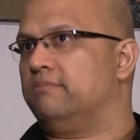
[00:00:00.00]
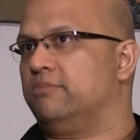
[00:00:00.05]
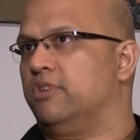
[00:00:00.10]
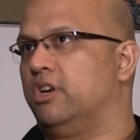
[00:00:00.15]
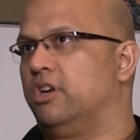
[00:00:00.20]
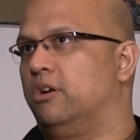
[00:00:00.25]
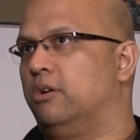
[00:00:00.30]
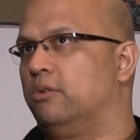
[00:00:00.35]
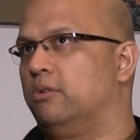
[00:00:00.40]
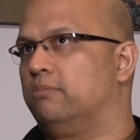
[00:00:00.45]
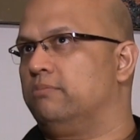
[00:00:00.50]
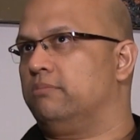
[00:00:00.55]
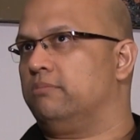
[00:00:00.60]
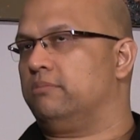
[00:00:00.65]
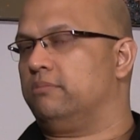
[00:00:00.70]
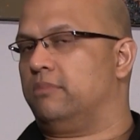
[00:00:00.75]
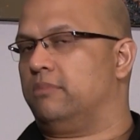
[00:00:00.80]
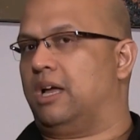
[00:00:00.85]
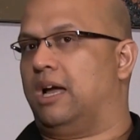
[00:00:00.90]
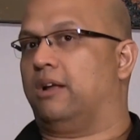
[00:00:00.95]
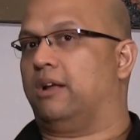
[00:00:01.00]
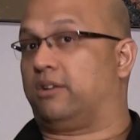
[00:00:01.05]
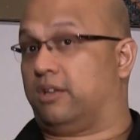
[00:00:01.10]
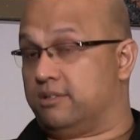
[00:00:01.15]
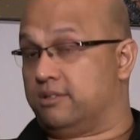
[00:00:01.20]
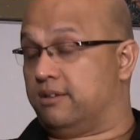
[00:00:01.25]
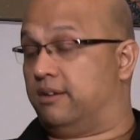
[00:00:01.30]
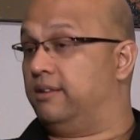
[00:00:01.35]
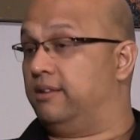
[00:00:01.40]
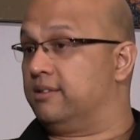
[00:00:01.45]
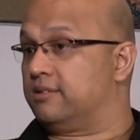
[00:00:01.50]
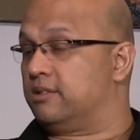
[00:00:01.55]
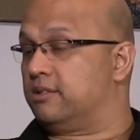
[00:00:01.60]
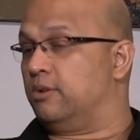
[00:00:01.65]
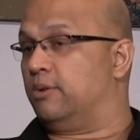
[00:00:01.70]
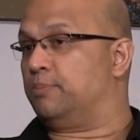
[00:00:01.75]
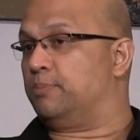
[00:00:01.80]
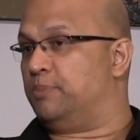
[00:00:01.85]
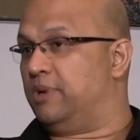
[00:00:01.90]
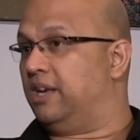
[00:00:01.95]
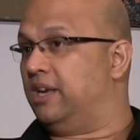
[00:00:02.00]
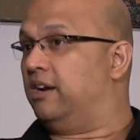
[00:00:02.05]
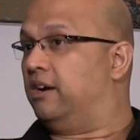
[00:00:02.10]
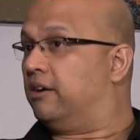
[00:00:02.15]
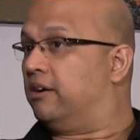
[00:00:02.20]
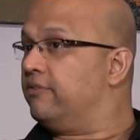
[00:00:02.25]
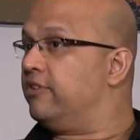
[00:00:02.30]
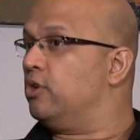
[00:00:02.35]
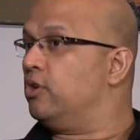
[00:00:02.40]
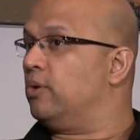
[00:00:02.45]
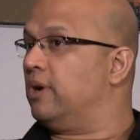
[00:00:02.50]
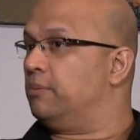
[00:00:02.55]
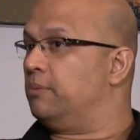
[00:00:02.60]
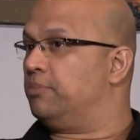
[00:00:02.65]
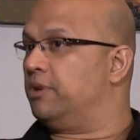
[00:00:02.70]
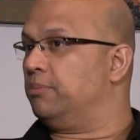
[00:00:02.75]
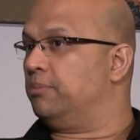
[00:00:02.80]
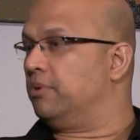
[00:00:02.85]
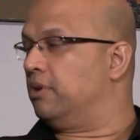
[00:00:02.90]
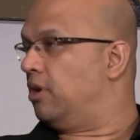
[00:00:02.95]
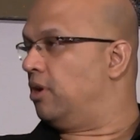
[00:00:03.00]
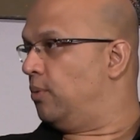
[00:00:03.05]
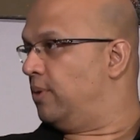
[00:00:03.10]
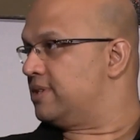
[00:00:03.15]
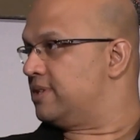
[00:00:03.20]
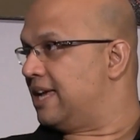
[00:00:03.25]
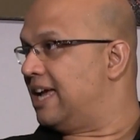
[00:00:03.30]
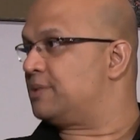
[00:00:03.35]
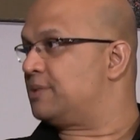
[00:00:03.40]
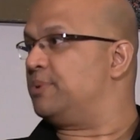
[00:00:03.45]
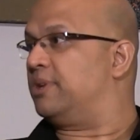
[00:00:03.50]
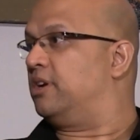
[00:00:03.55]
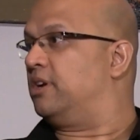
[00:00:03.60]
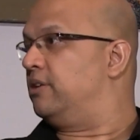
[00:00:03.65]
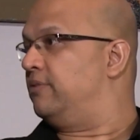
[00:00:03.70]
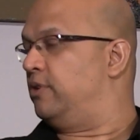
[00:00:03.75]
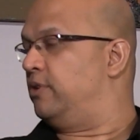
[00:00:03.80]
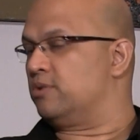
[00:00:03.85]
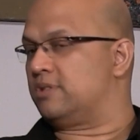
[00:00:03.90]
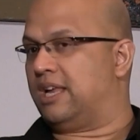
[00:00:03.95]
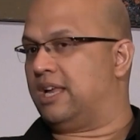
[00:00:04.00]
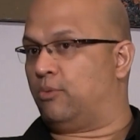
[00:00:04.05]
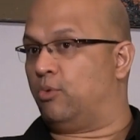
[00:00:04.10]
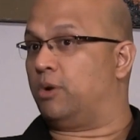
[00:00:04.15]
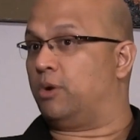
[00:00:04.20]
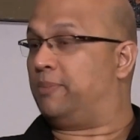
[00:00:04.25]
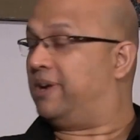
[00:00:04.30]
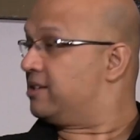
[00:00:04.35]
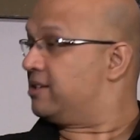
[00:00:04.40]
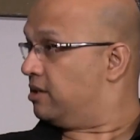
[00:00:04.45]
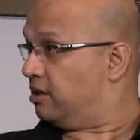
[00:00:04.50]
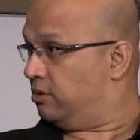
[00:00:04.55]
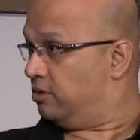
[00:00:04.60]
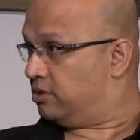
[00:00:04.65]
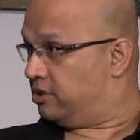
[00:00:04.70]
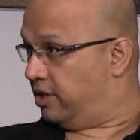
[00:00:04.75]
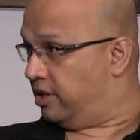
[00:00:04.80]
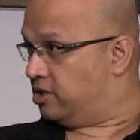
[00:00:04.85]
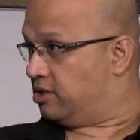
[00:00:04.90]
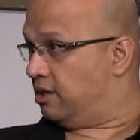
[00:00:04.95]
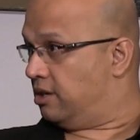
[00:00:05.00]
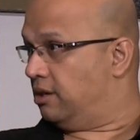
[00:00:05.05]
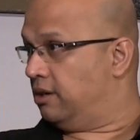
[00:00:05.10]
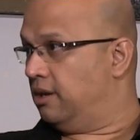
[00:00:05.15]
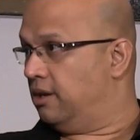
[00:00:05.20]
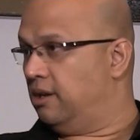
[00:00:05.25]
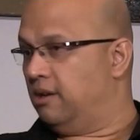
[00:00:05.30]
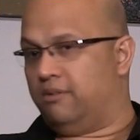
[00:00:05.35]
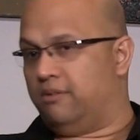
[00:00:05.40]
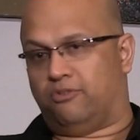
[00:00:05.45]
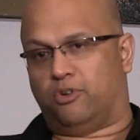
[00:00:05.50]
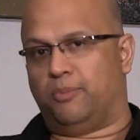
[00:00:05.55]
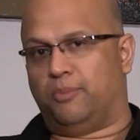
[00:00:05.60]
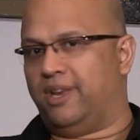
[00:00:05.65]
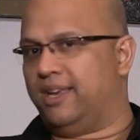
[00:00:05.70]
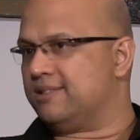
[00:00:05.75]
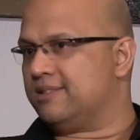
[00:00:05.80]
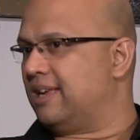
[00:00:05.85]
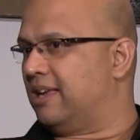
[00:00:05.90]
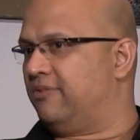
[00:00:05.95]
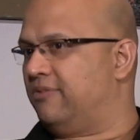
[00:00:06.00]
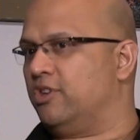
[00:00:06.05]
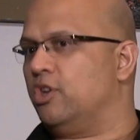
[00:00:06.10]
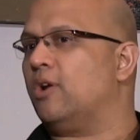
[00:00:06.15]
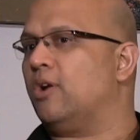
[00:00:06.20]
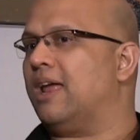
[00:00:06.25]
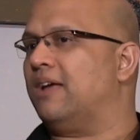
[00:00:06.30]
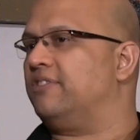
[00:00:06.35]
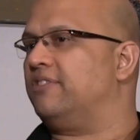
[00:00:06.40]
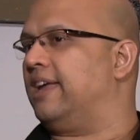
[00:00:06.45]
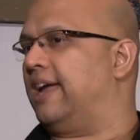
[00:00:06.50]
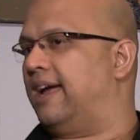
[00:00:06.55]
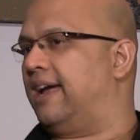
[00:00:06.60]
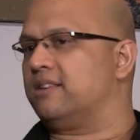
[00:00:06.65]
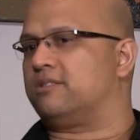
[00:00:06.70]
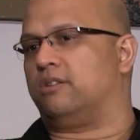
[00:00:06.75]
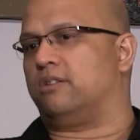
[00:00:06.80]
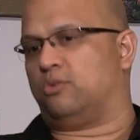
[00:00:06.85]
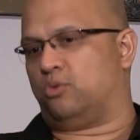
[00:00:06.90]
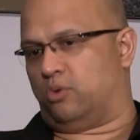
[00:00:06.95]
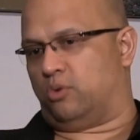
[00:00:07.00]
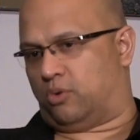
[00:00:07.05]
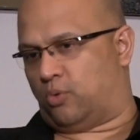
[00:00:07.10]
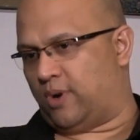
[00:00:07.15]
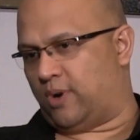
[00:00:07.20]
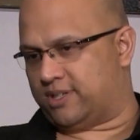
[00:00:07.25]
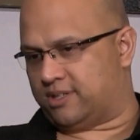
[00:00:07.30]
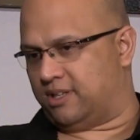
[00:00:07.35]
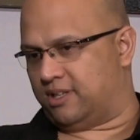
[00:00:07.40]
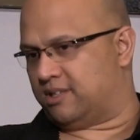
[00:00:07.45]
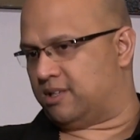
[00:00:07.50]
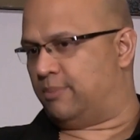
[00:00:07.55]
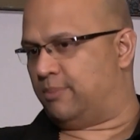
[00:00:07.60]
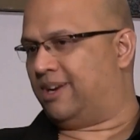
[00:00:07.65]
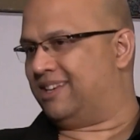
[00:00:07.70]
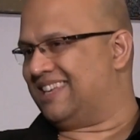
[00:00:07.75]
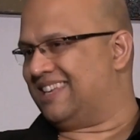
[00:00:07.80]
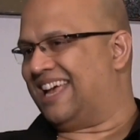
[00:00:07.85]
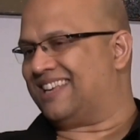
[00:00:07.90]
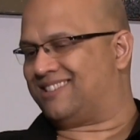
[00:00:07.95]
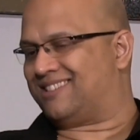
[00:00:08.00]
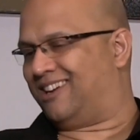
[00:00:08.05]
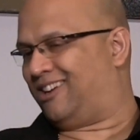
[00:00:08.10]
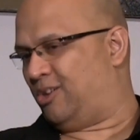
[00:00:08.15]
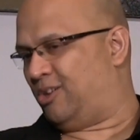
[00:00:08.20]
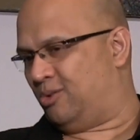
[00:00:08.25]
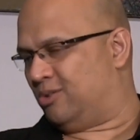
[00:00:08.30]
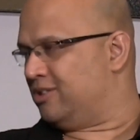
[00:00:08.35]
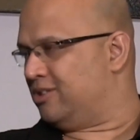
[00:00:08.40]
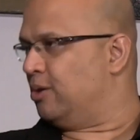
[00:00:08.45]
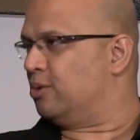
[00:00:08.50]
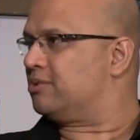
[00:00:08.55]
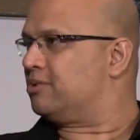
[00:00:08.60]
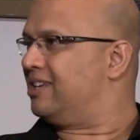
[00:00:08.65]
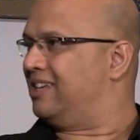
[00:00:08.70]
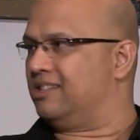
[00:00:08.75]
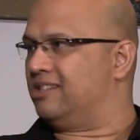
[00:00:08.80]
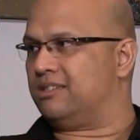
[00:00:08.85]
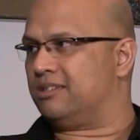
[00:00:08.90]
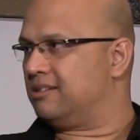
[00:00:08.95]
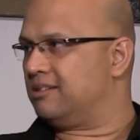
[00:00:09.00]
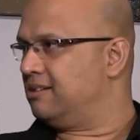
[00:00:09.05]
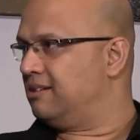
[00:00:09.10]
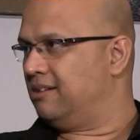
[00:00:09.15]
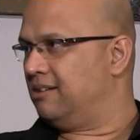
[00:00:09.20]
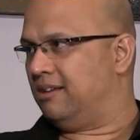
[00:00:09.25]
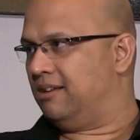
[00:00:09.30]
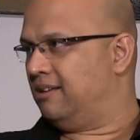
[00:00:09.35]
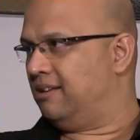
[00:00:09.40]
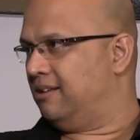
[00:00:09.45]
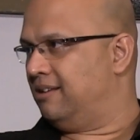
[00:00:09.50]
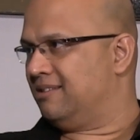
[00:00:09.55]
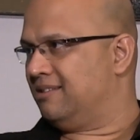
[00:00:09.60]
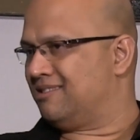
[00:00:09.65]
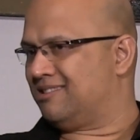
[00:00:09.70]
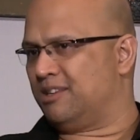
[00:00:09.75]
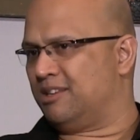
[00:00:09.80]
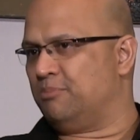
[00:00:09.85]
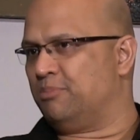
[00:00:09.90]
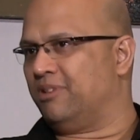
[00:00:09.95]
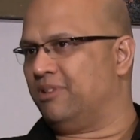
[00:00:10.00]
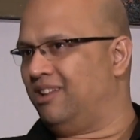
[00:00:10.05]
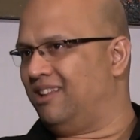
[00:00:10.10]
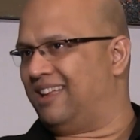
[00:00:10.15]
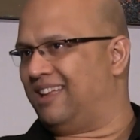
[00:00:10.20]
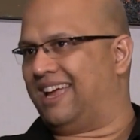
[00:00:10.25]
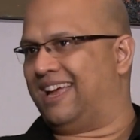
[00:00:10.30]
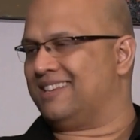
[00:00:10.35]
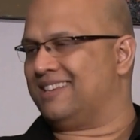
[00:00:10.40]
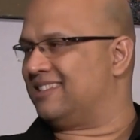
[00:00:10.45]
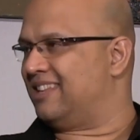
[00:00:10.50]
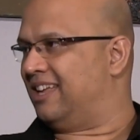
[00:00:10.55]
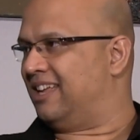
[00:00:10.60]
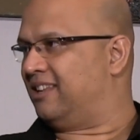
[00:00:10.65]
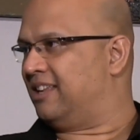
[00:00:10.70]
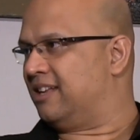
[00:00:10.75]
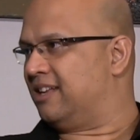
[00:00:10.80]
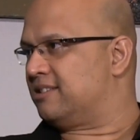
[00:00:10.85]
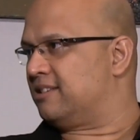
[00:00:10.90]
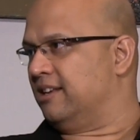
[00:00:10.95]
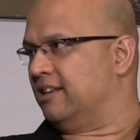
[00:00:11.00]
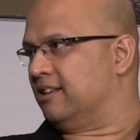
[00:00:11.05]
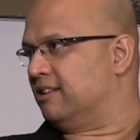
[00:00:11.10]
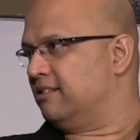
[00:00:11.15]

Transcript: I consider this to be an interview, and people always ask me in interviews, like, what makes a good teacher? For me, it's like, if you don't have the answer to a question that somebody's asking you, don't teach. Simple as that. That's it.